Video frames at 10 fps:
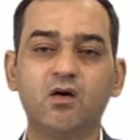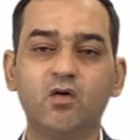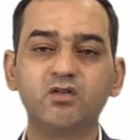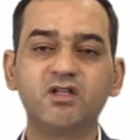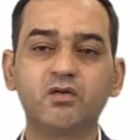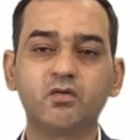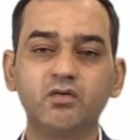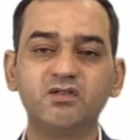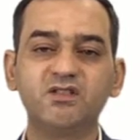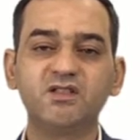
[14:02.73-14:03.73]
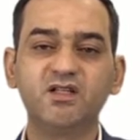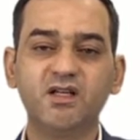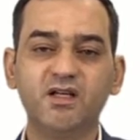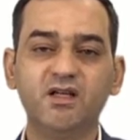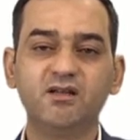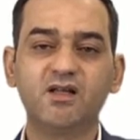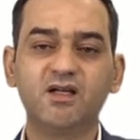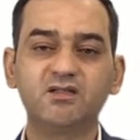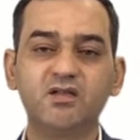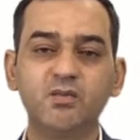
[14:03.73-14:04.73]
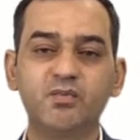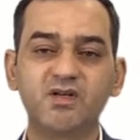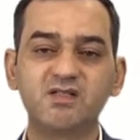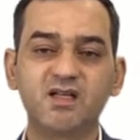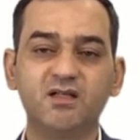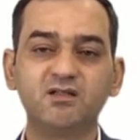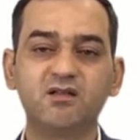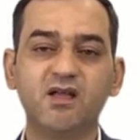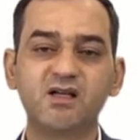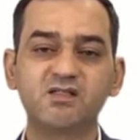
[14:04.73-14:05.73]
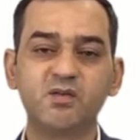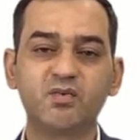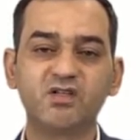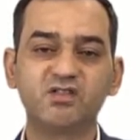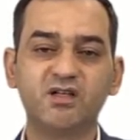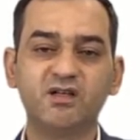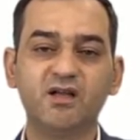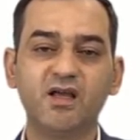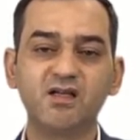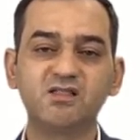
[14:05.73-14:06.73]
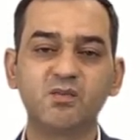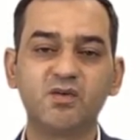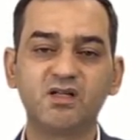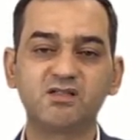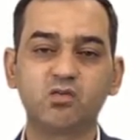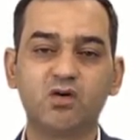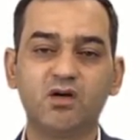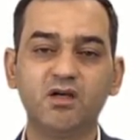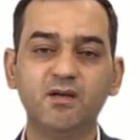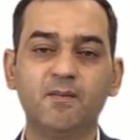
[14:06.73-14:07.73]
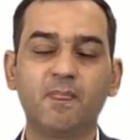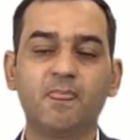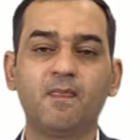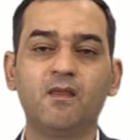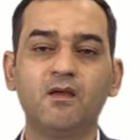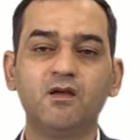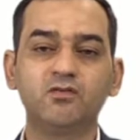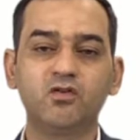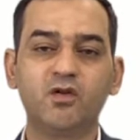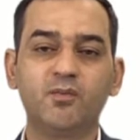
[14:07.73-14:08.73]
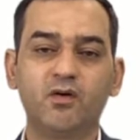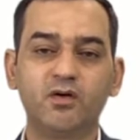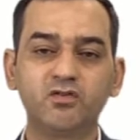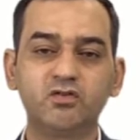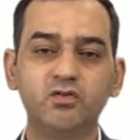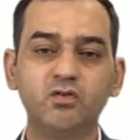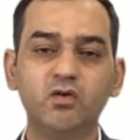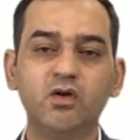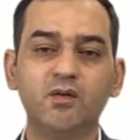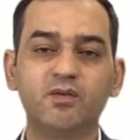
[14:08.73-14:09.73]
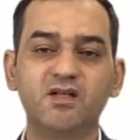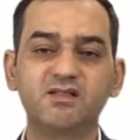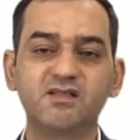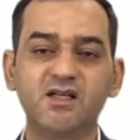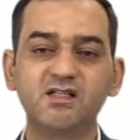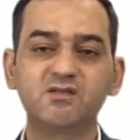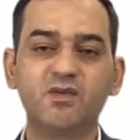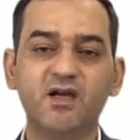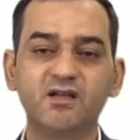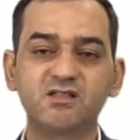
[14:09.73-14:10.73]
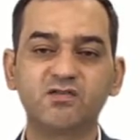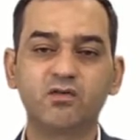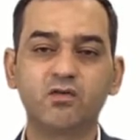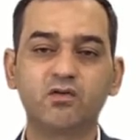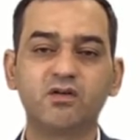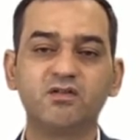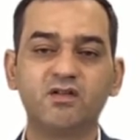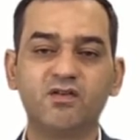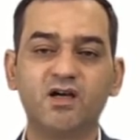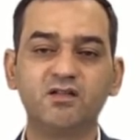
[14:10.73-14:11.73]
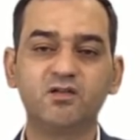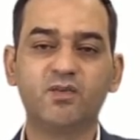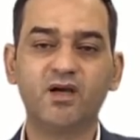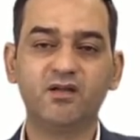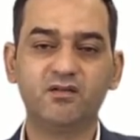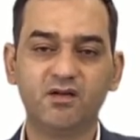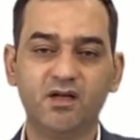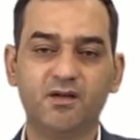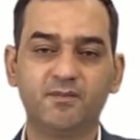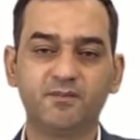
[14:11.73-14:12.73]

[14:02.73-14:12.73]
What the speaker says: order-rooted tree that represents the expression x plus y to the power 2 plus x minus 4 divided by 3?